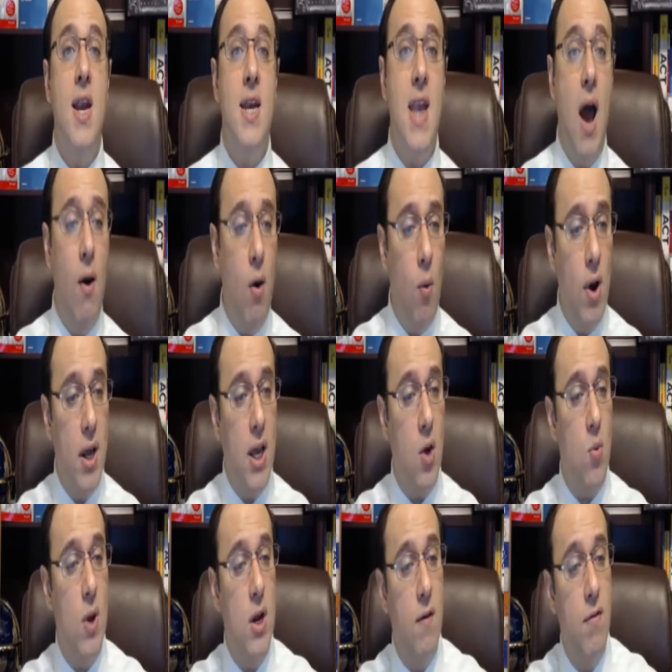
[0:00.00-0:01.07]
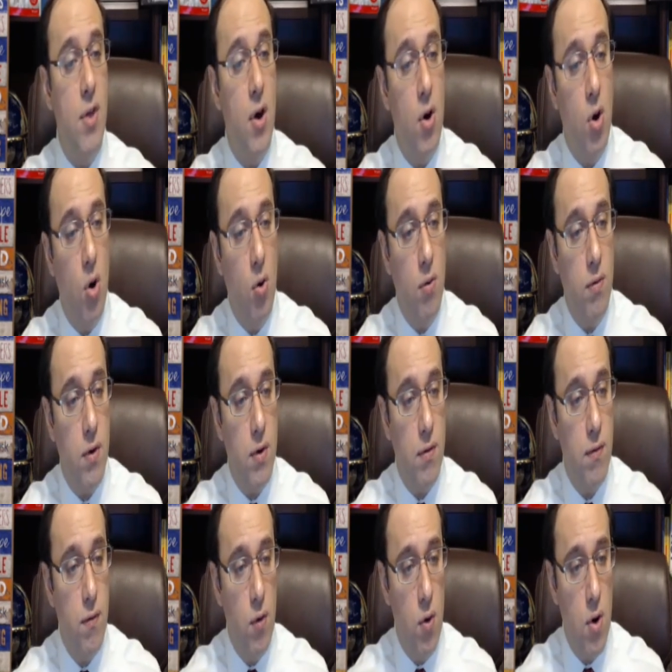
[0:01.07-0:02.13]
Now I want to get rid of the
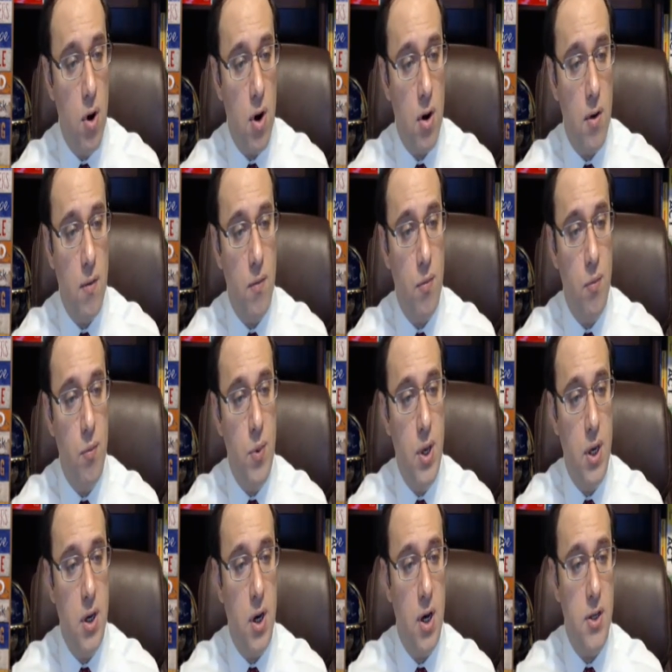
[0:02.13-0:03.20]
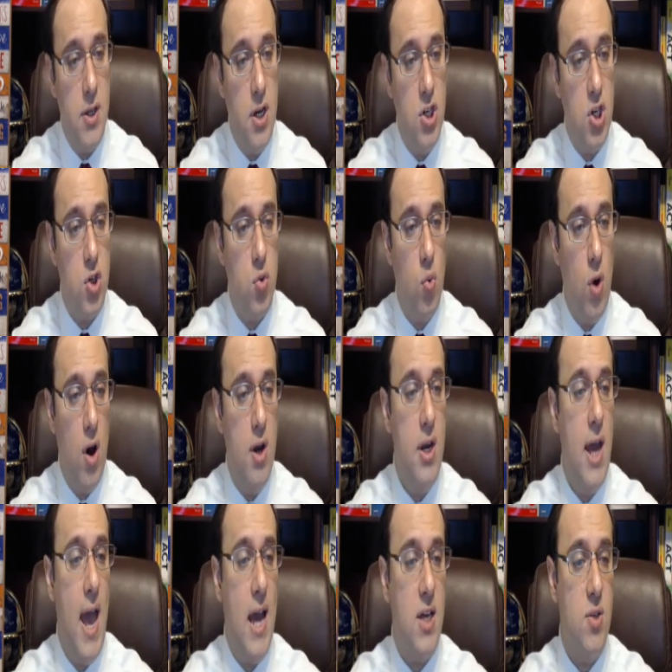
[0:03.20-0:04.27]
over 4 because I just
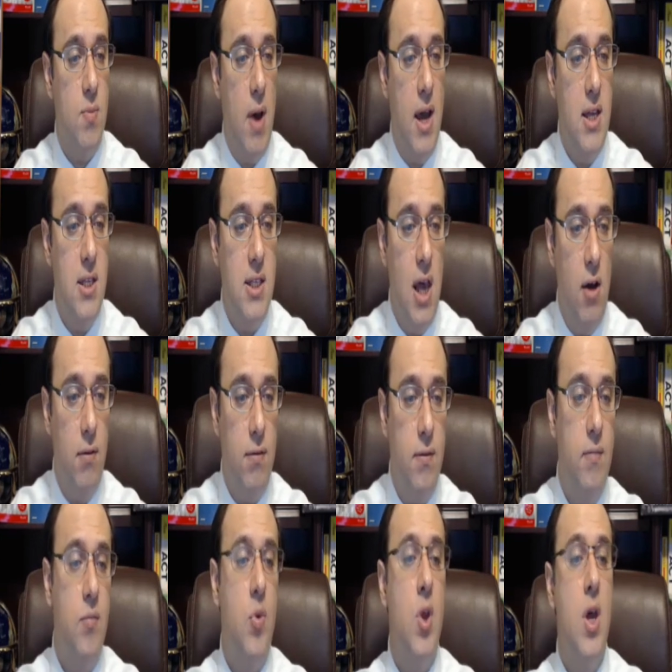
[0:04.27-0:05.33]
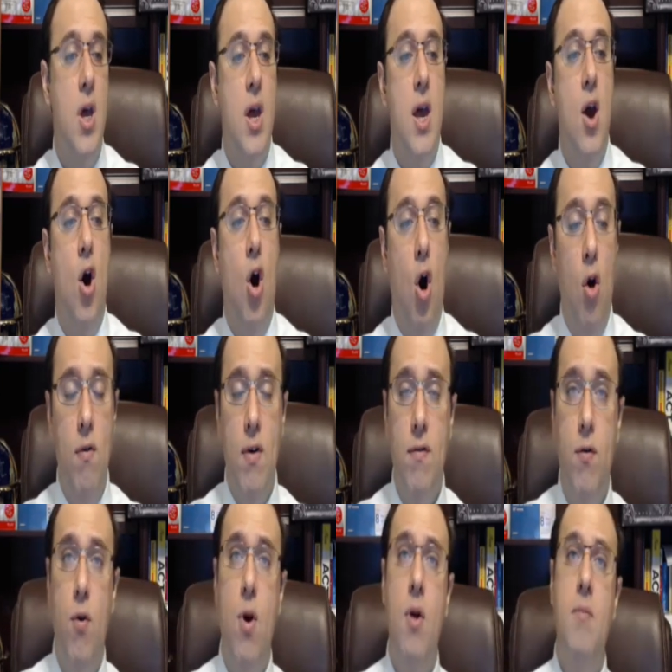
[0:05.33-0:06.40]
want x by itself. Over
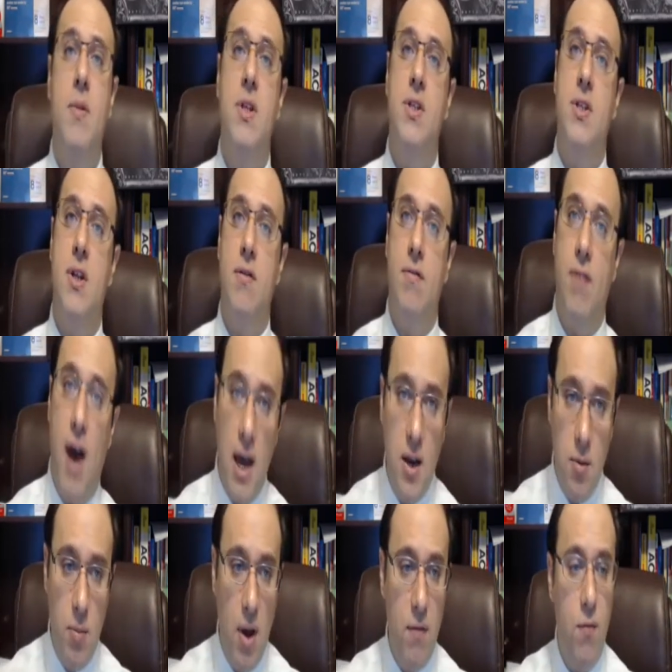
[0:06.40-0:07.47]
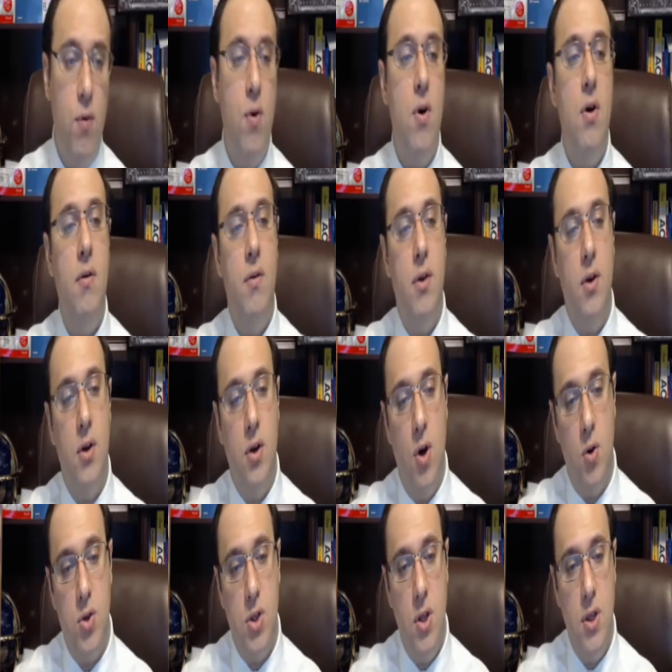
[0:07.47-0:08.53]
4 means divided by 4,
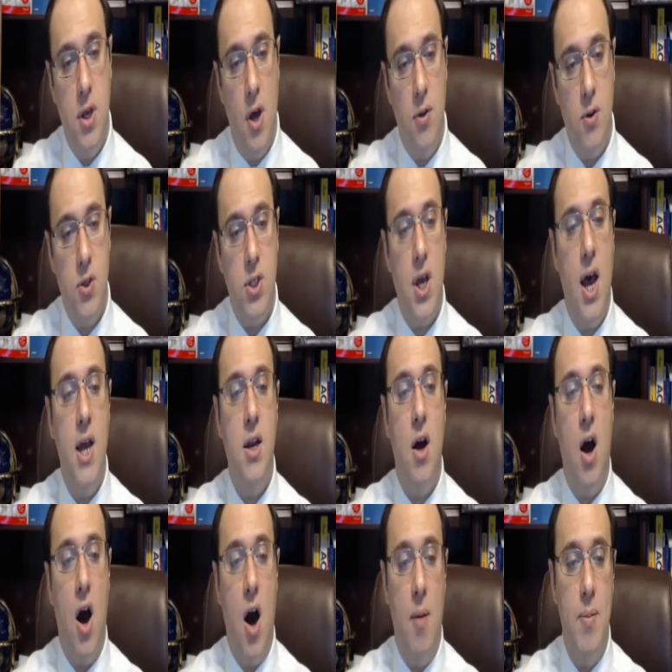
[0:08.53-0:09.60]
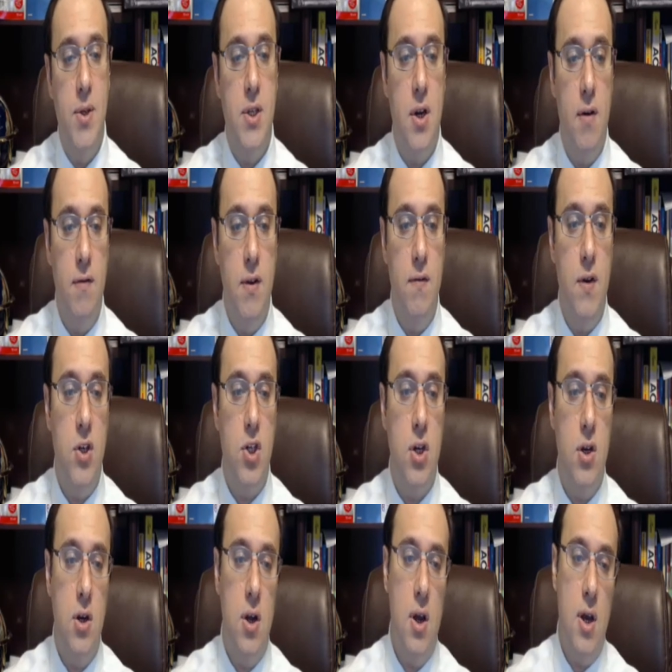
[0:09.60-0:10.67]
goes to the other side, opposite of
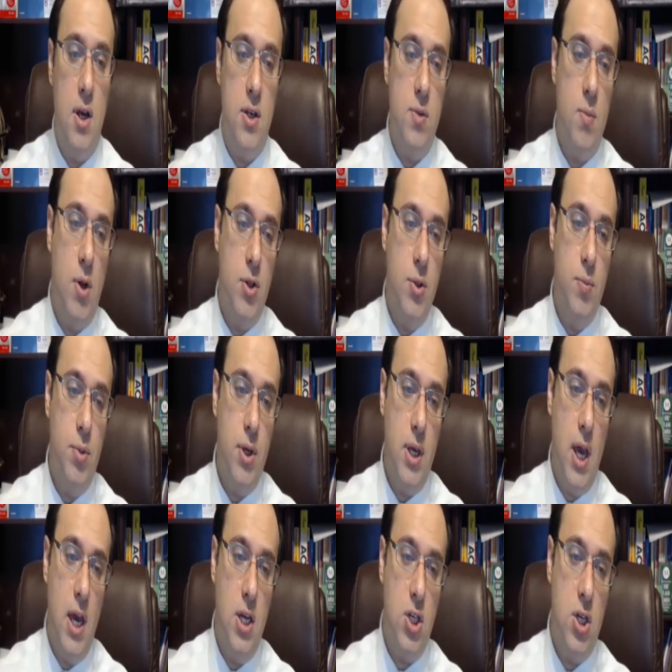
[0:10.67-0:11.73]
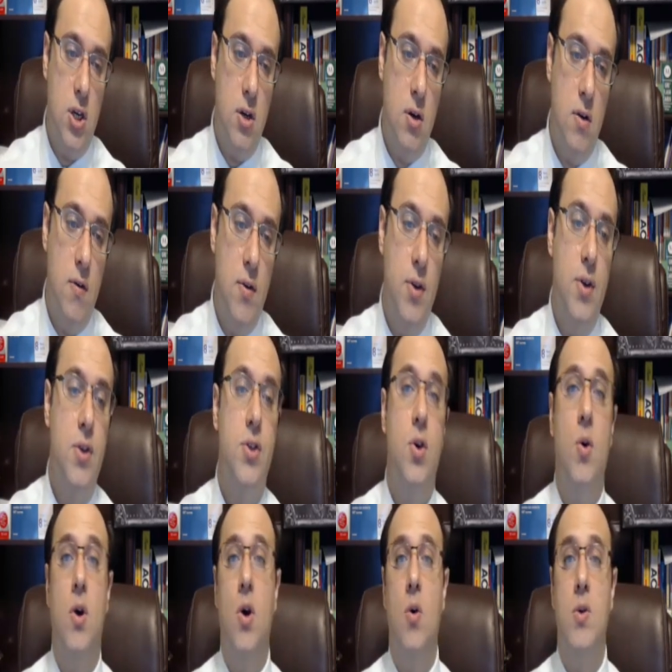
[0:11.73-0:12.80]
division is multiplication,
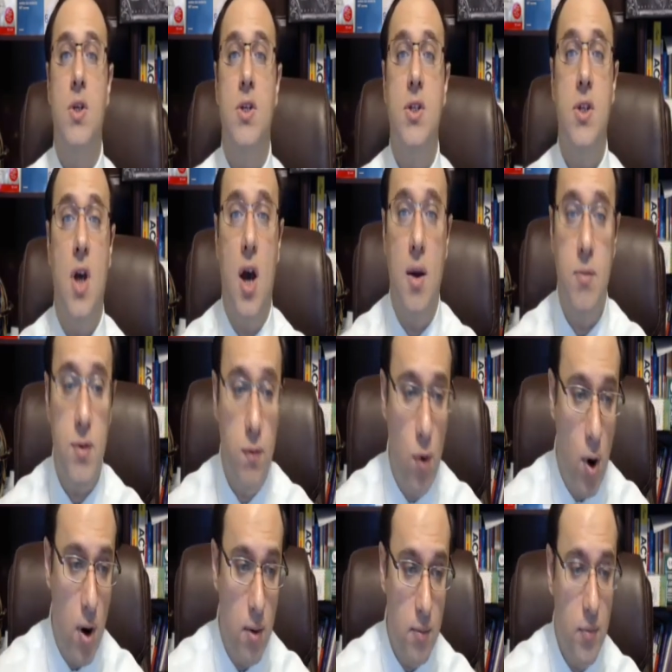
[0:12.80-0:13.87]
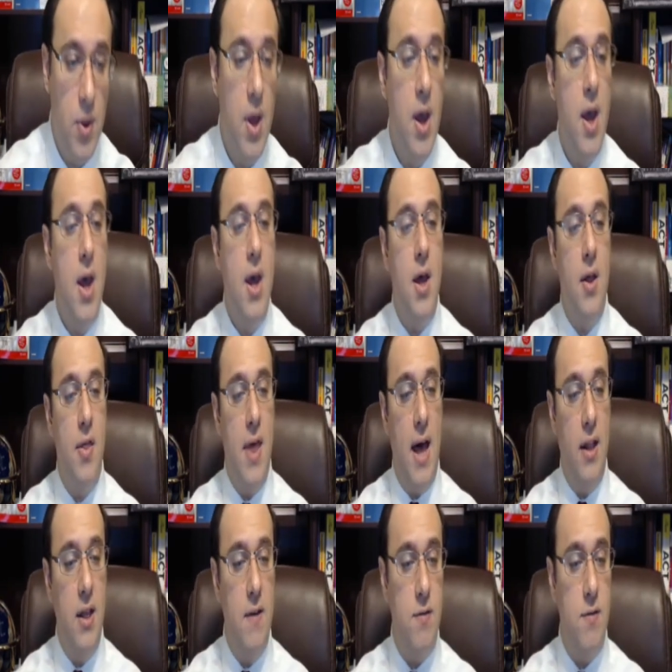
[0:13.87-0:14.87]
so it goes as times 4. That